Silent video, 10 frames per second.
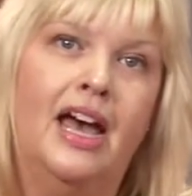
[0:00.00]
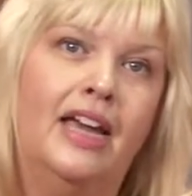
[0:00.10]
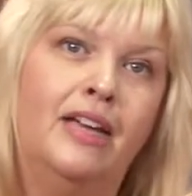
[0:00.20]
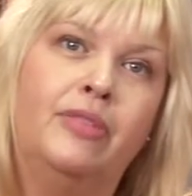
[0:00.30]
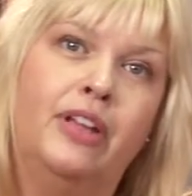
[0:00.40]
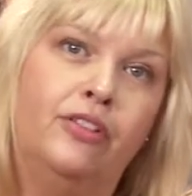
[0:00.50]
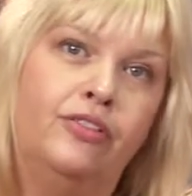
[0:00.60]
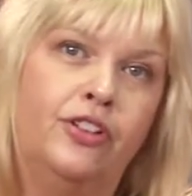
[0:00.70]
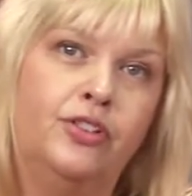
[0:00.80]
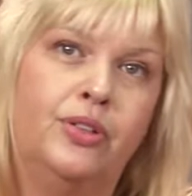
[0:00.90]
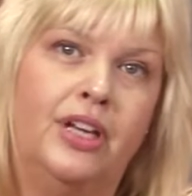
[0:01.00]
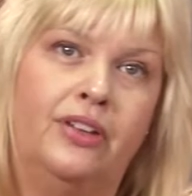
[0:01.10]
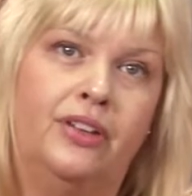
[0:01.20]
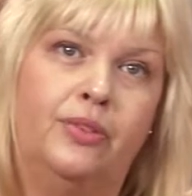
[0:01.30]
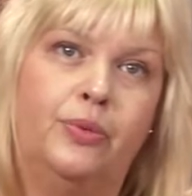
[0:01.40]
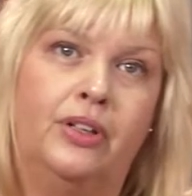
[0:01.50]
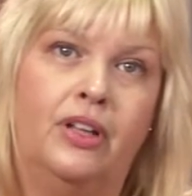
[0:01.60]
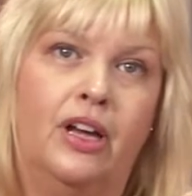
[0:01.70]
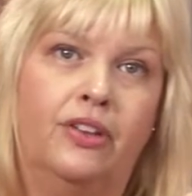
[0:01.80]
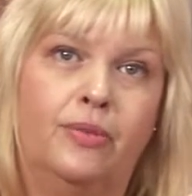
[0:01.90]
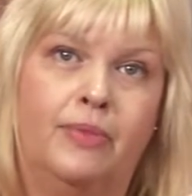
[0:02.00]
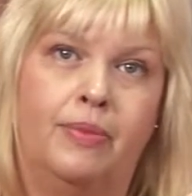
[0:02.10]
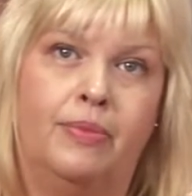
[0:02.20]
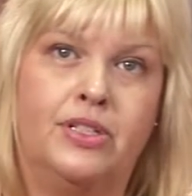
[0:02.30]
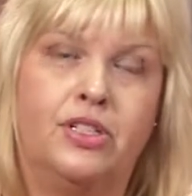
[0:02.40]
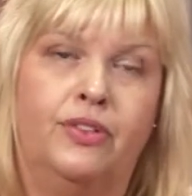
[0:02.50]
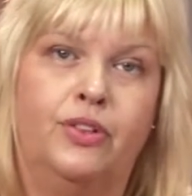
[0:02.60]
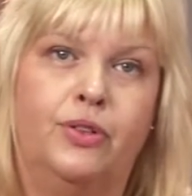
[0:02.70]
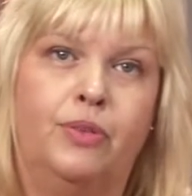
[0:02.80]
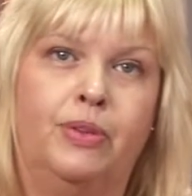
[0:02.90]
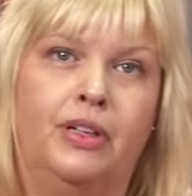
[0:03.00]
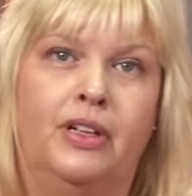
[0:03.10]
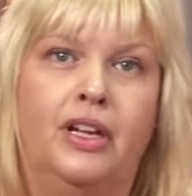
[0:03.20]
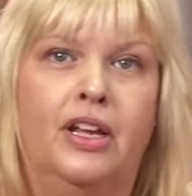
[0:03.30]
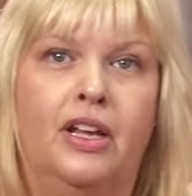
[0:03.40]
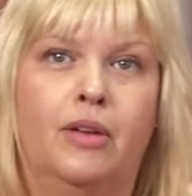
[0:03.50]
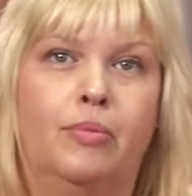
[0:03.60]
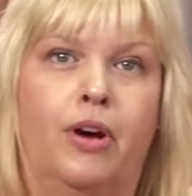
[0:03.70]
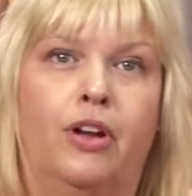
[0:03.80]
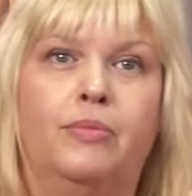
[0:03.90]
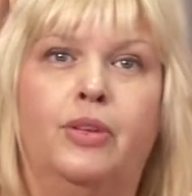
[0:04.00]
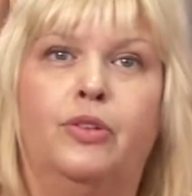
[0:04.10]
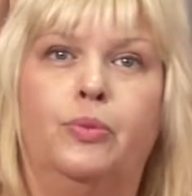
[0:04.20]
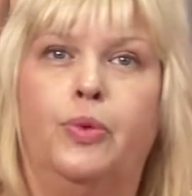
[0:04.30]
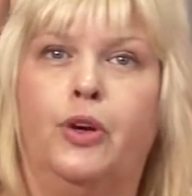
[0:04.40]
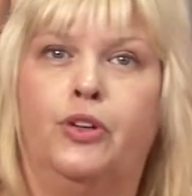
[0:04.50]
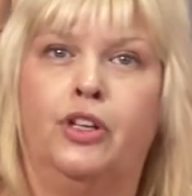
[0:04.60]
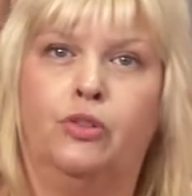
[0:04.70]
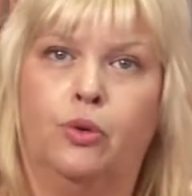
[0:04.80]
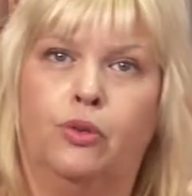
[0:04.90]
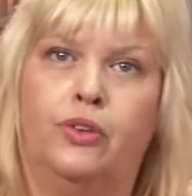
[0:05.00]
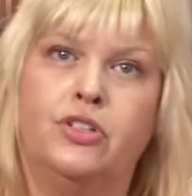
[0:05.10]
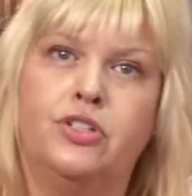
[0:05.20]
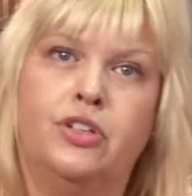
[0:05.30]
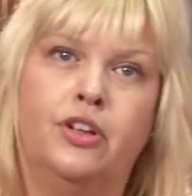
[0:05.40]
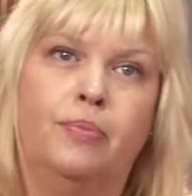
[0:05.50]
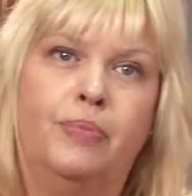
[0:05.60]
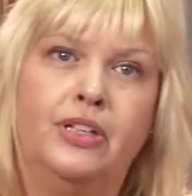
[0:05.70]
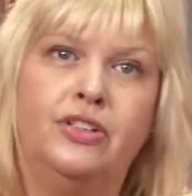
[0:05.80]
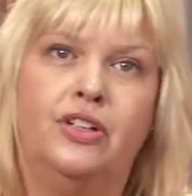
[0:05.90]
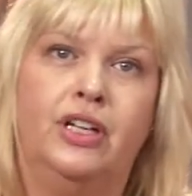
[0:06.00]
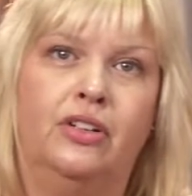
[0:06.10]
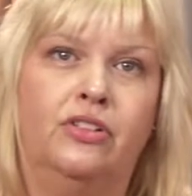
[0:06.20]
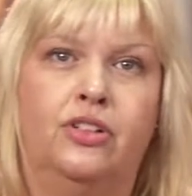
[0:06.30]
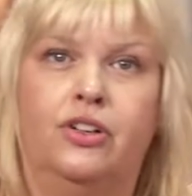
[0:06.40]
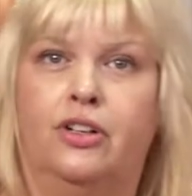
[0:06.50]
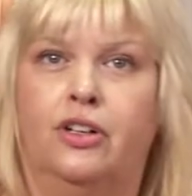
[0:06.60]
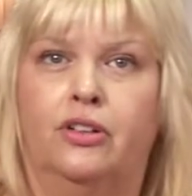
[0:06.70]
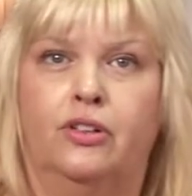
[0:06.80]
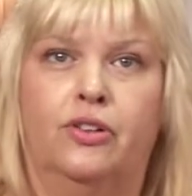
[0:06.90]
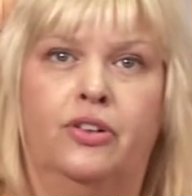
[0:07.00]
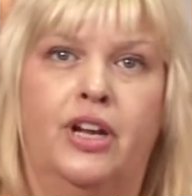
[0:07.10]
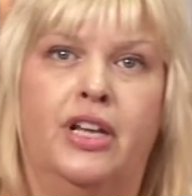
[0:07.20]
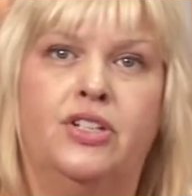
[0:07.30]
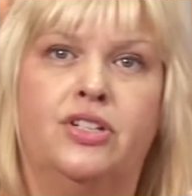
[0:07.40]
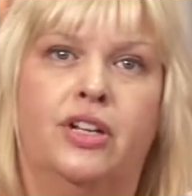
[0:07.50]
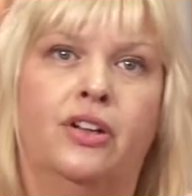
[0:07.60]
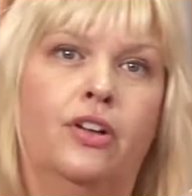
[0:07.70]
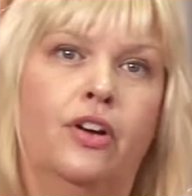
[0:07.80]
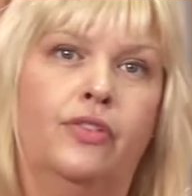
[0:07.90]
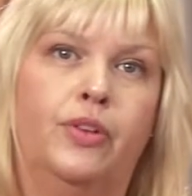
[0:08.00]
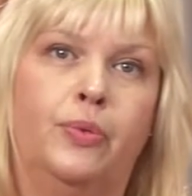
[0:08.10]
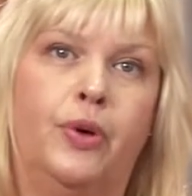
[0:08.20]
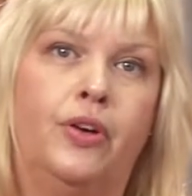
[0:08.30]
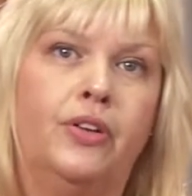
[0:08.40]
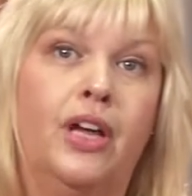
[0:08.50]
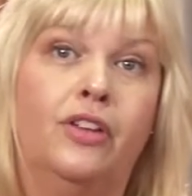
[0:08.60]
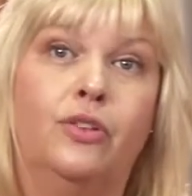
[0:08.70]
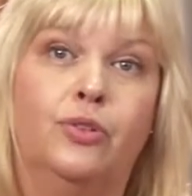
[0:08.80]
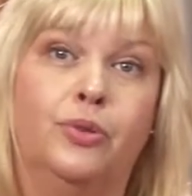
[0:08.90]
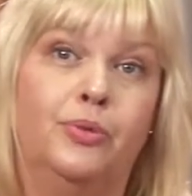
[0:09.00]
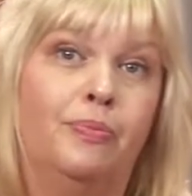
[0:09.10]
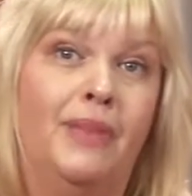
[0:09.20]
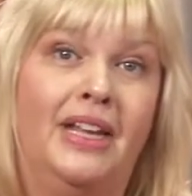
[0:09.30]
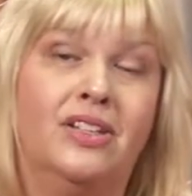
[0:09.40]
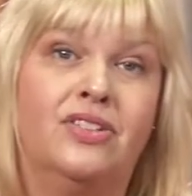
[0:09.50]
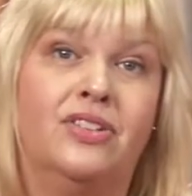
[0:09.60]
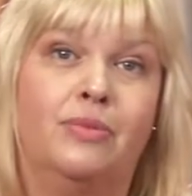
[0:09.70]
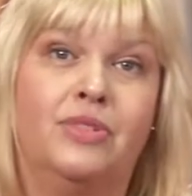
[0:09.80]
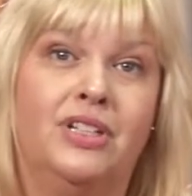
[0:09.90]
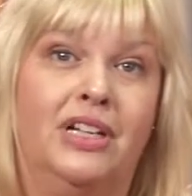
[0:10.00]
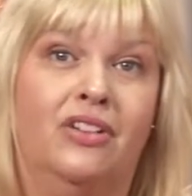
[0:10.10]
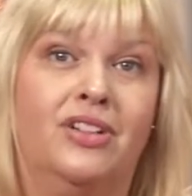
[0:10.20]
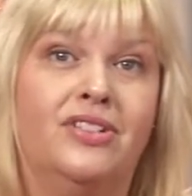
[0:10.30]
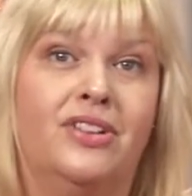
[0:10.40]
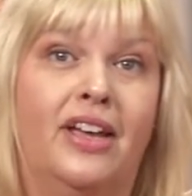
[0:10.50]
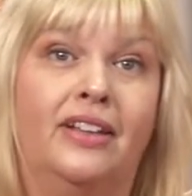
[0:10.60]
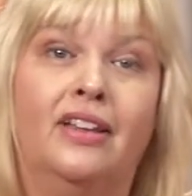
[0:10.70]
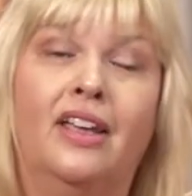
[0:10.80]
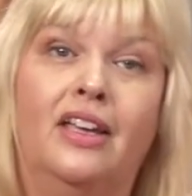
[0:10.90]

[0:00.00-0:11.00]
I am therefore, together with other members of the European Parliament, working towards a better internal coordination of the work and to mainstream children's rights